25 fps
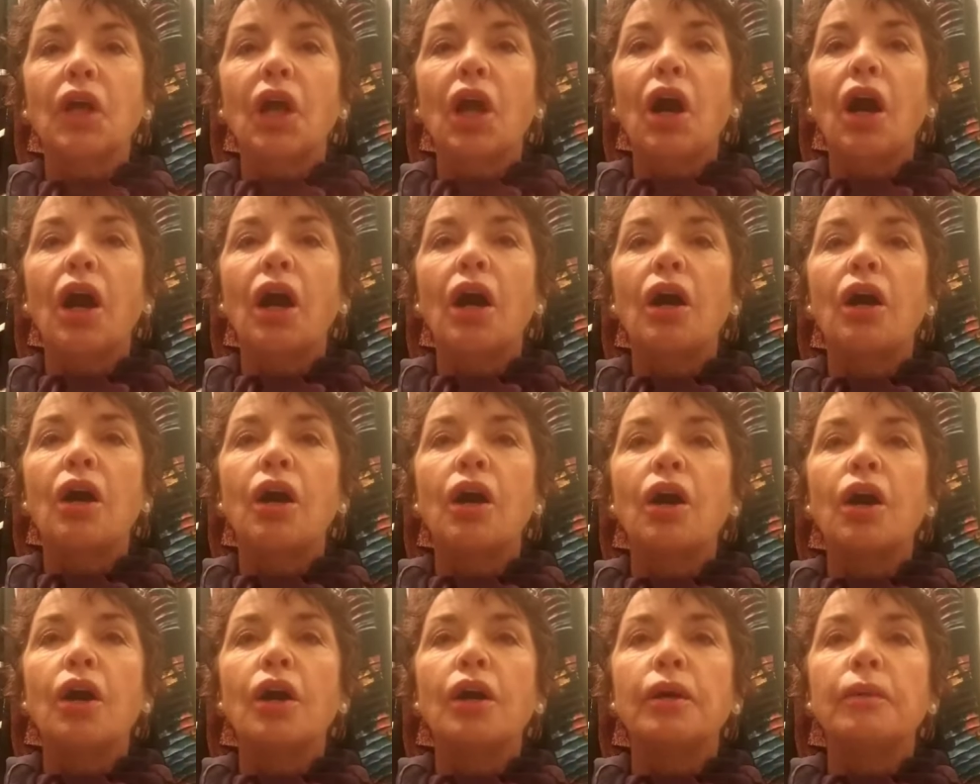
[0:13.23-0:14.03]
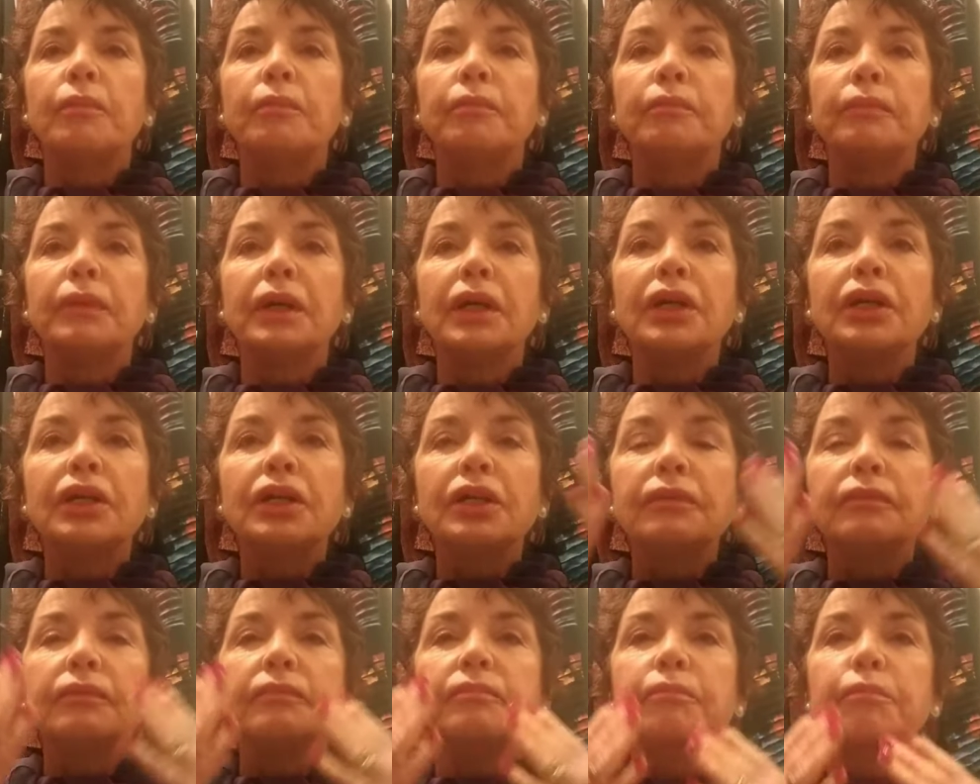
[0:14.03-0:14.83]
Calm,
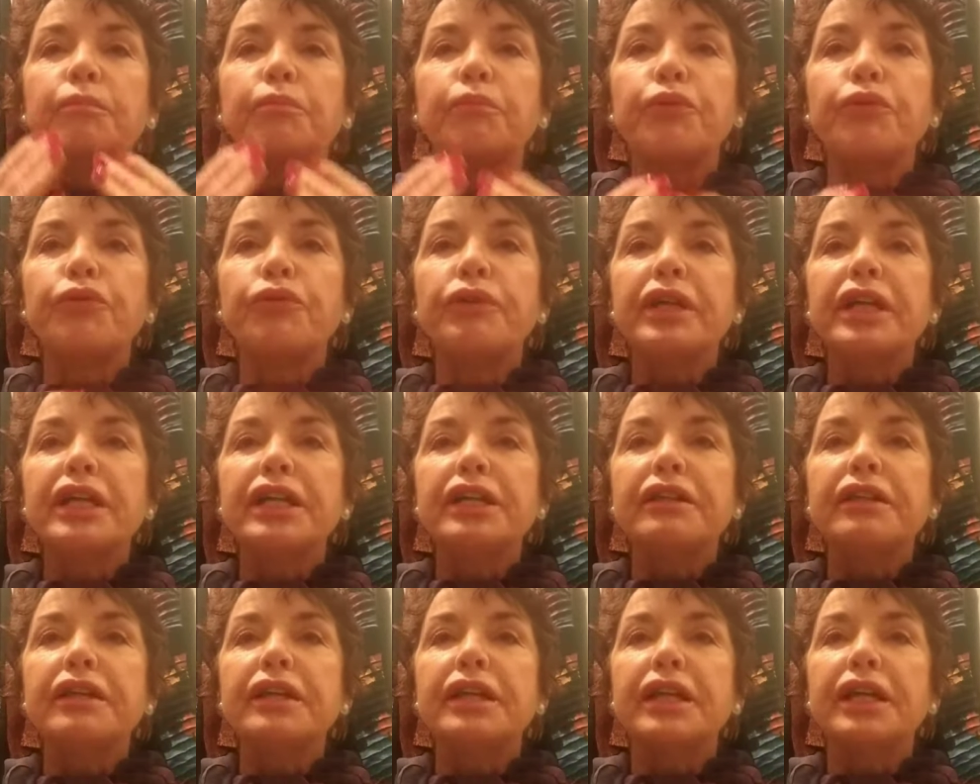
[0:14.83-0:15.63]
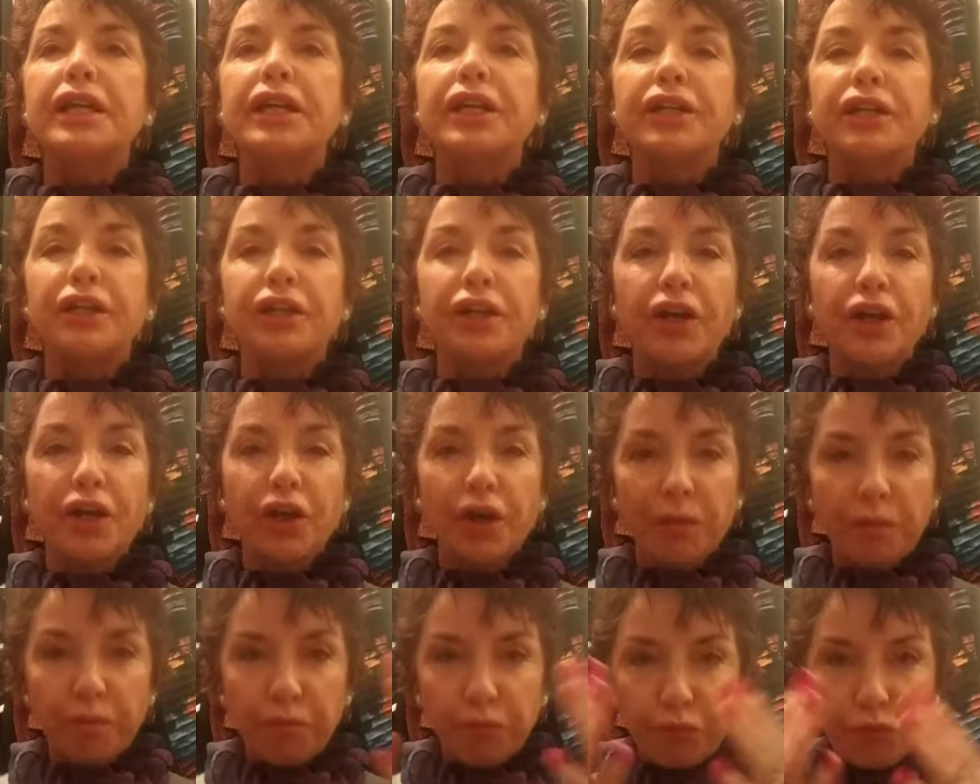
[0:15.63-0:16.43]
breathe in,
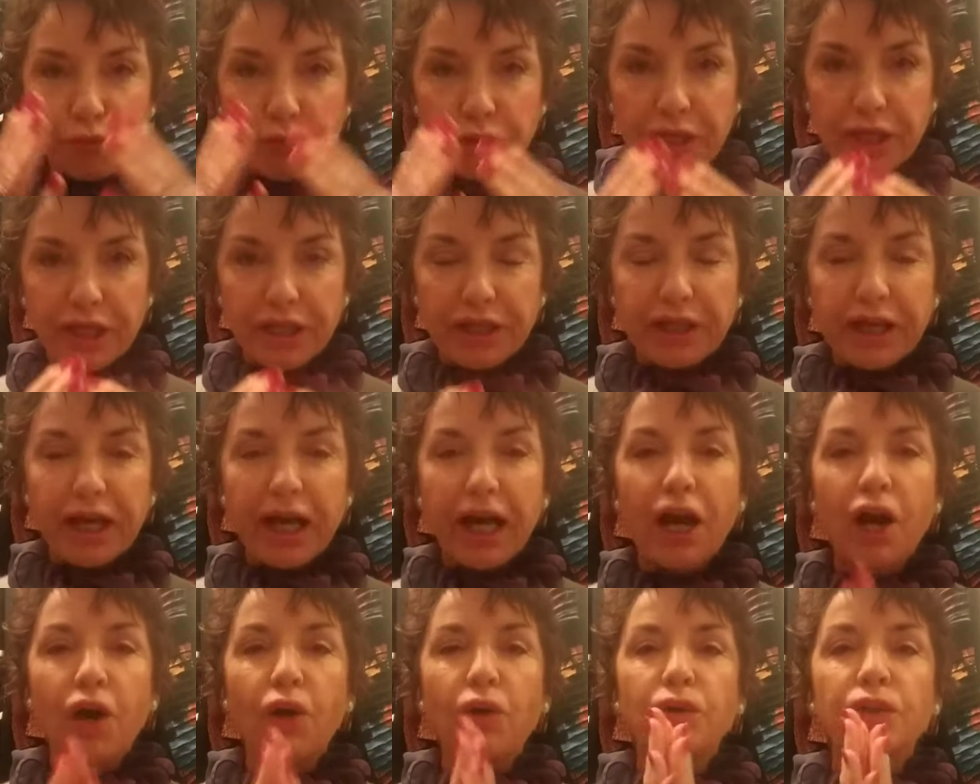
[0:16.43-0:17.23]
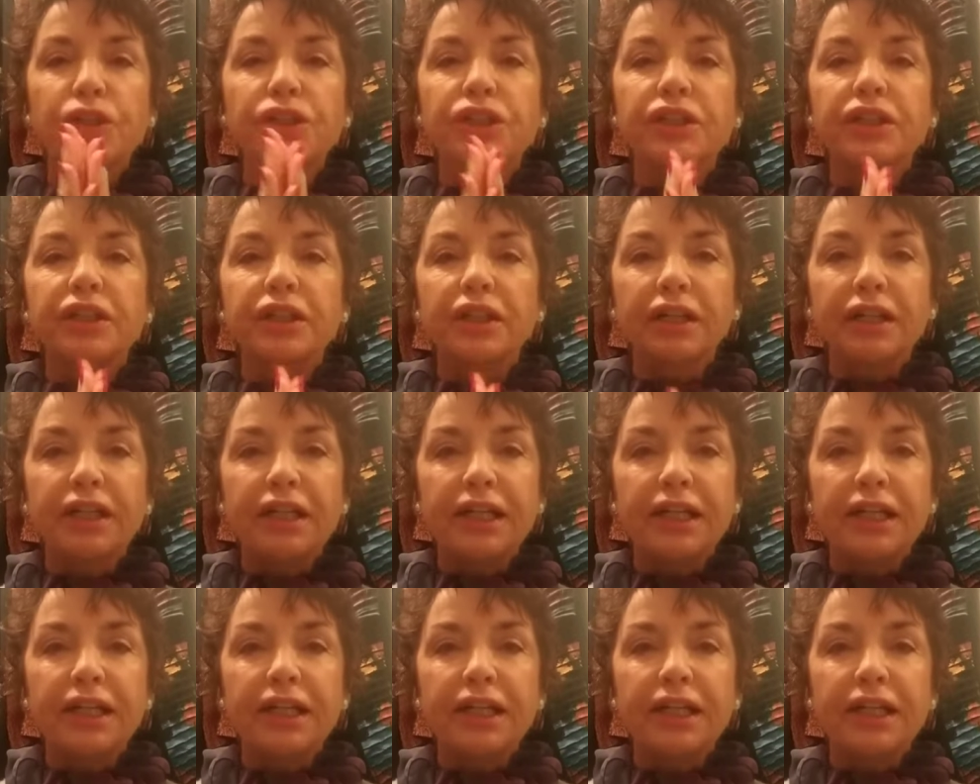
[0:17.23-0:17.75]
breathe out.